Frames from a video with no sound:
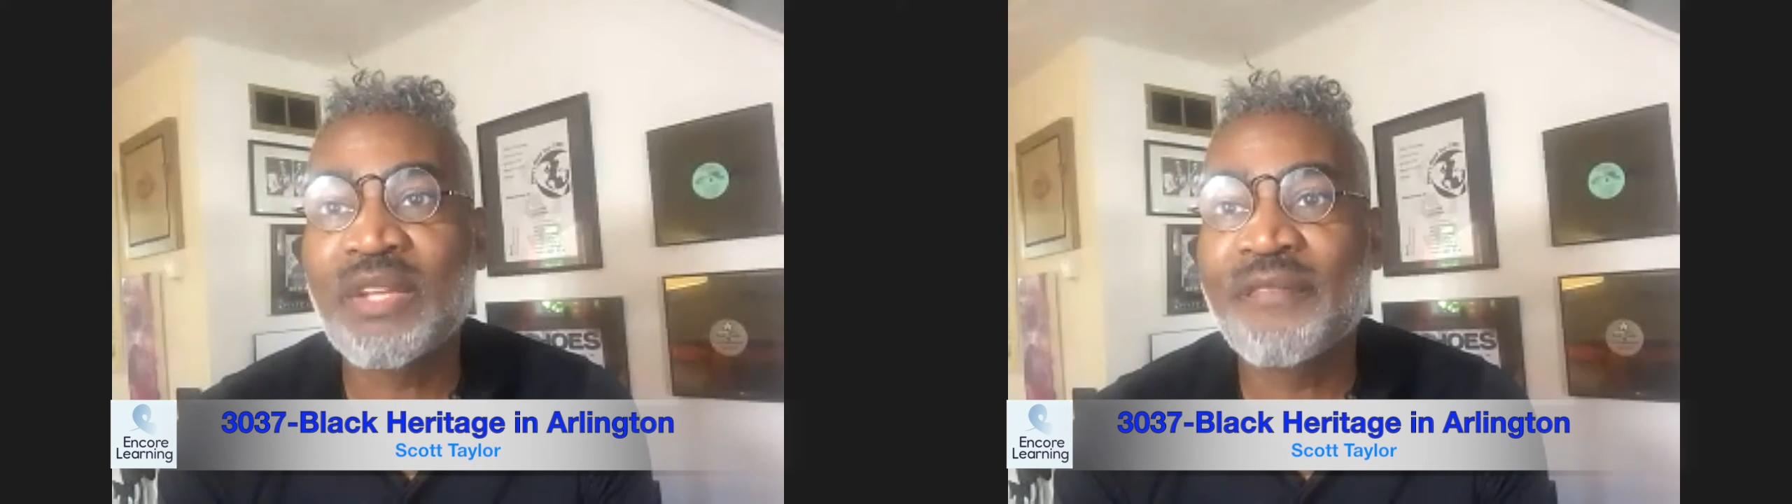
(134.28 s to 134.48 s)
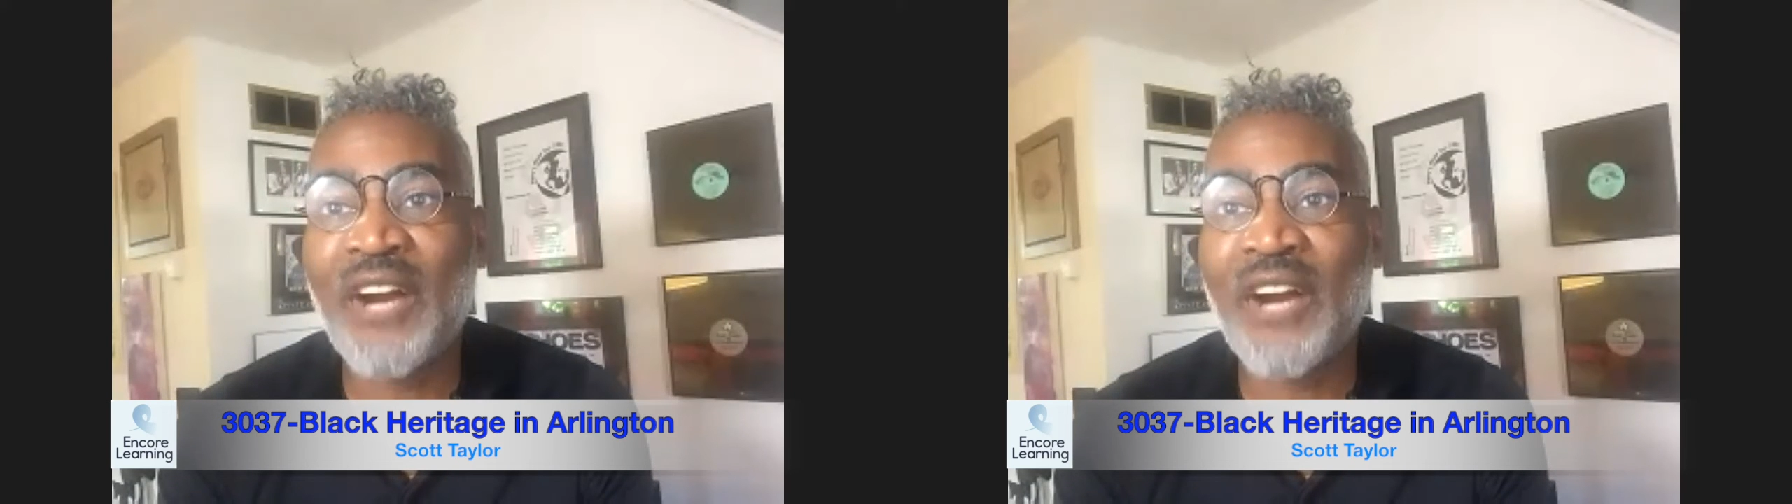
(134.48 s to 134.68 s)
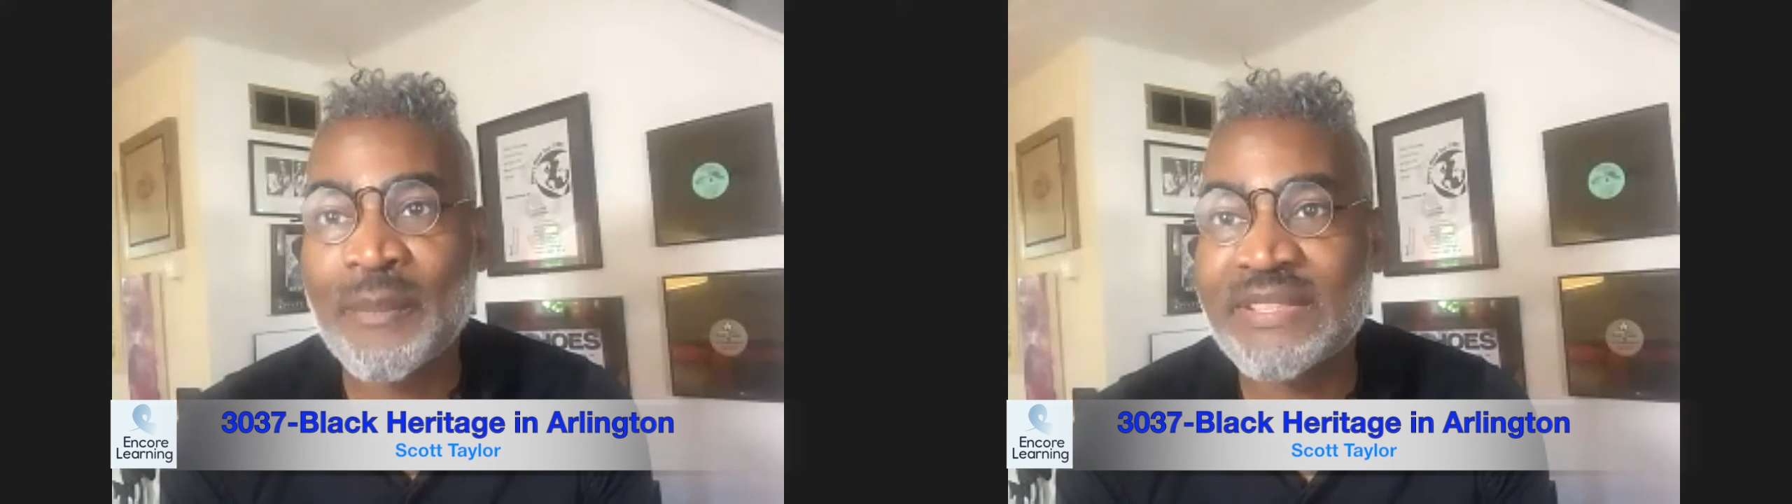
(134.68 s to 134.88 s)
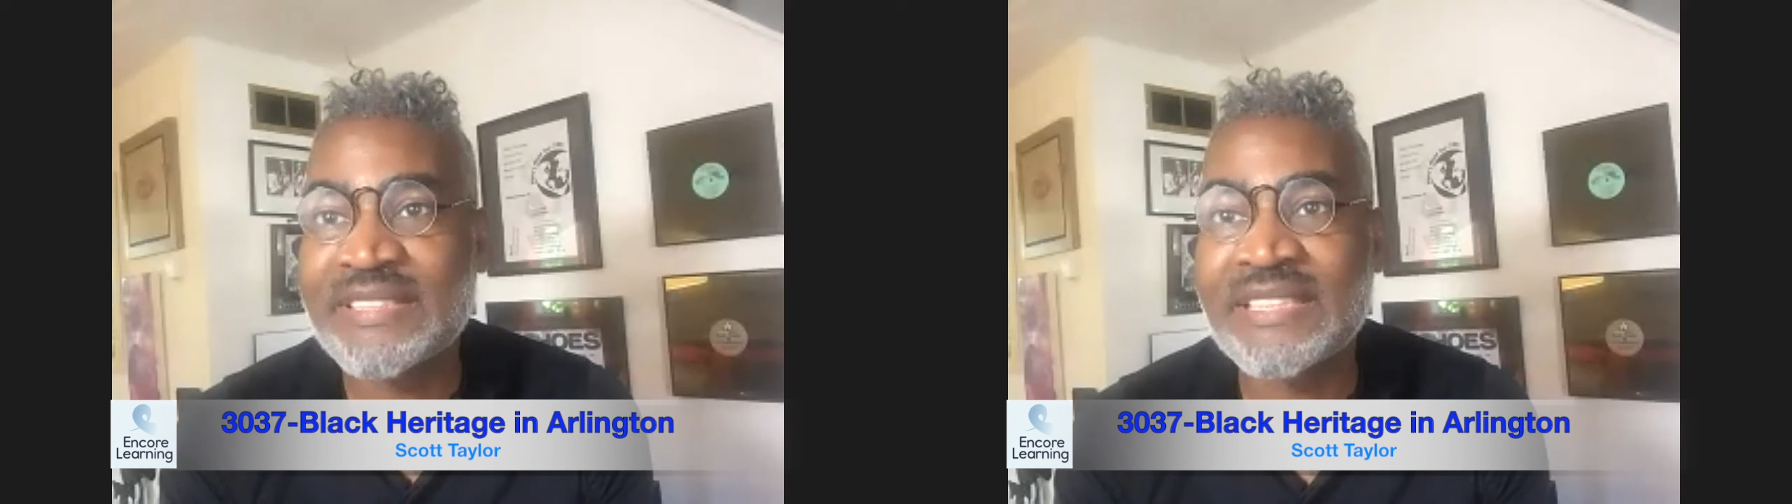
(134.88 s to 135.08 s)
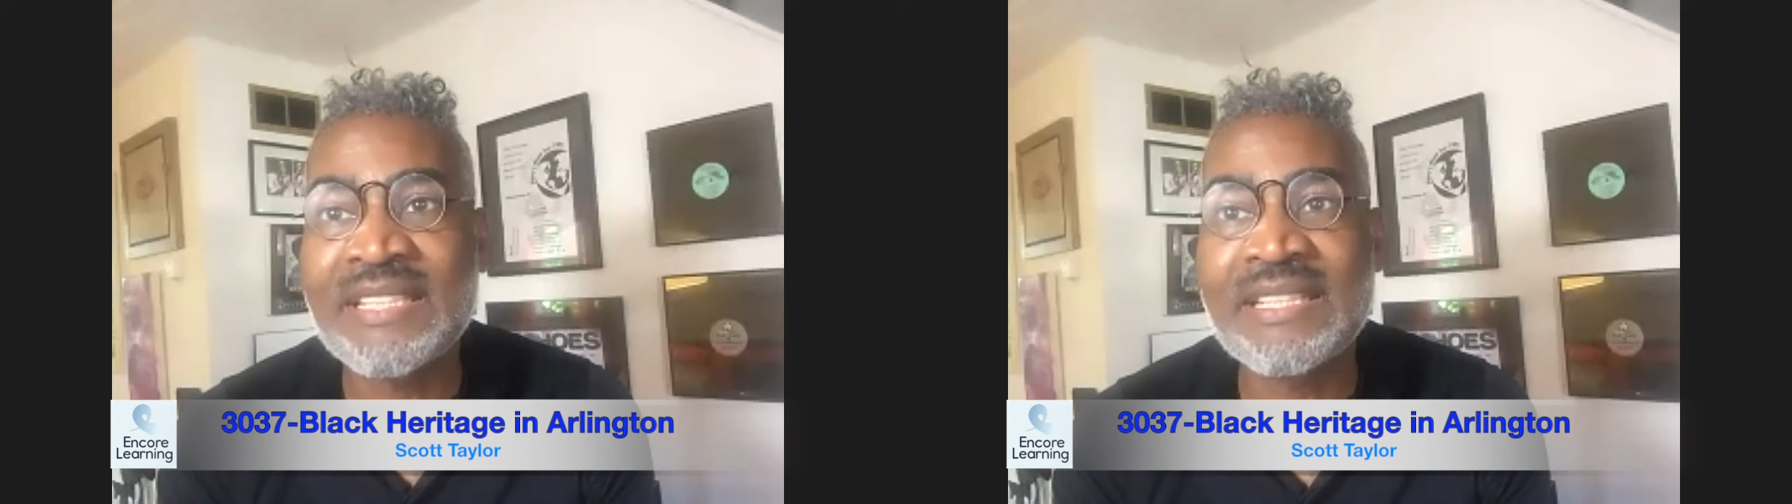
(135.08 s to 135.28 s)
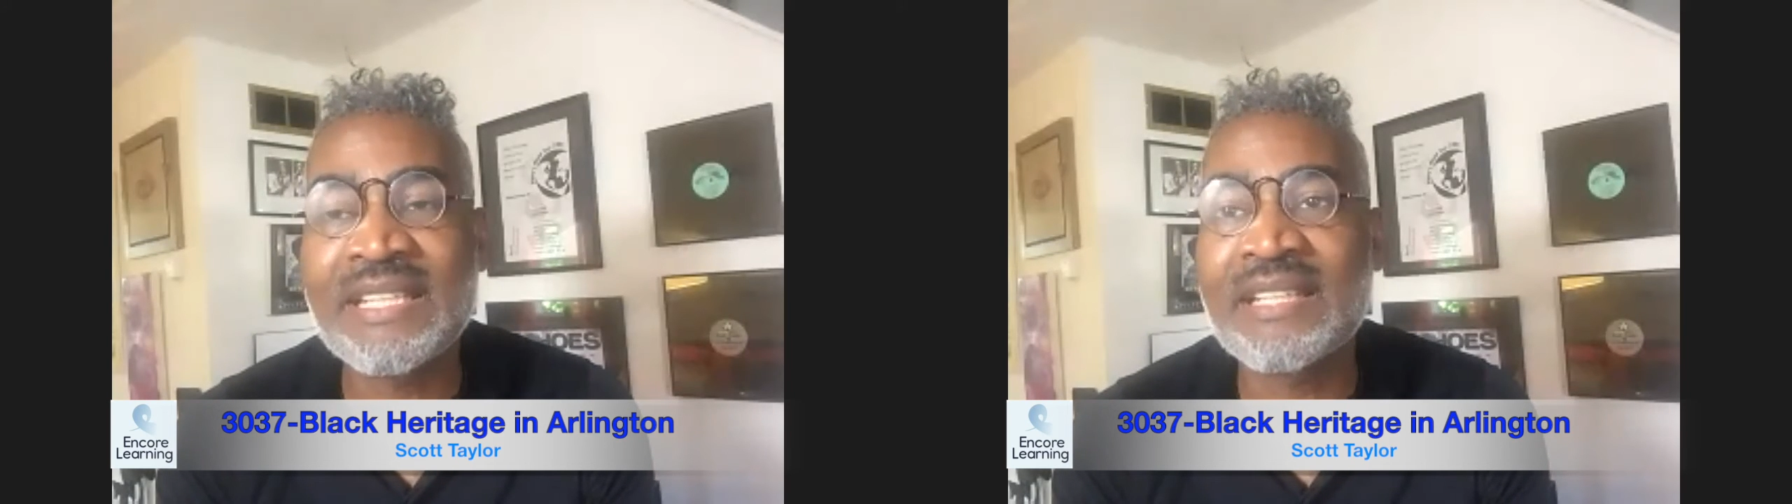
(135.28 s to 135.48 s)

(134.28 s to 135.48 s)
pharmacy